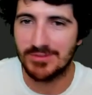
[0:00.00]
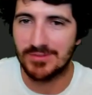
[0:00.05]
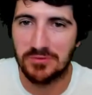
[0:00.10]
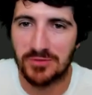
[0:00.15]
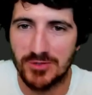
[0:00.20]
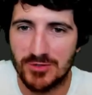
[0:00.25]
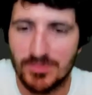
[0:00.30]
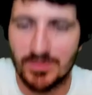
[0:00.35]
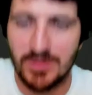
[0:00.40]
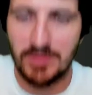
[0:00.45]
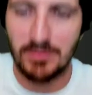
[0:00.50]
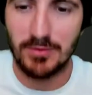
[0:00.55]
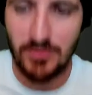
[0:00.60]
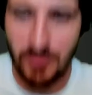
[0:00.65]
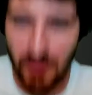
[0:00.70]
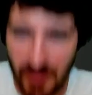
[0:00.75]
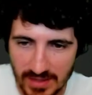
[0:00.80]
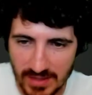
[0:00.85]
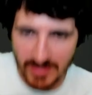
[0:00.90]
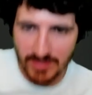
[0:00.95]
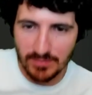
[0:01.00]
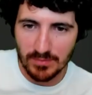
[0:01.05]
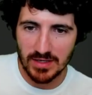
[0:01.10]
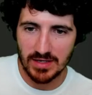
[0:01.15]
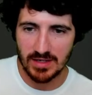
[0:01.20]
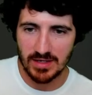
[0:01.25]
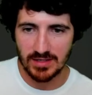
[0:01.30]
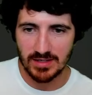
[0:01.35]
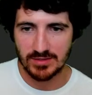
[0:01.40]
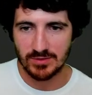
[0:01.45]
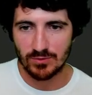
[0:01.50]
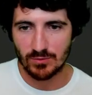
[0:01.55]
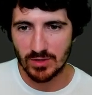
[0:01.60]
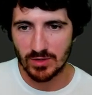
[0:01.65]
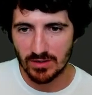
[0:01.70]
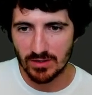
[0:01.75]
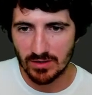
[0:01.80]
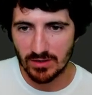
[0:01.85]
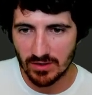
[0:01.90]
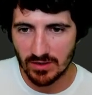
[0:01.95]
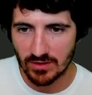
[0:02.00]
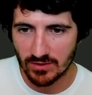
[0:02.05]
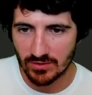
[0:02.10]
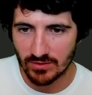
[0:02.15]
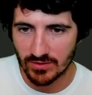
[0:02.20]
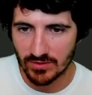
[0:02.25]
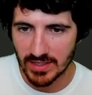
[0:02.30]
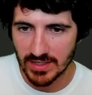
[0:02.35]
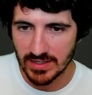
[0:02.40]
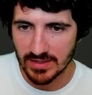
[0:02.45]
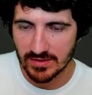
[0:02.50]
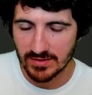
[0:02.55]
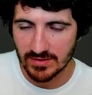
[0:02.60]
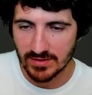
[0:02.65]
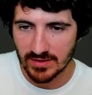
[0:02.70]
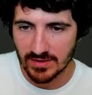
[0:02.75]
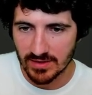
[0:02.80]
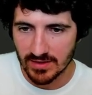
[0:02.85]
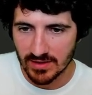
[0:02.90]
So we should be able to get the media square. All right.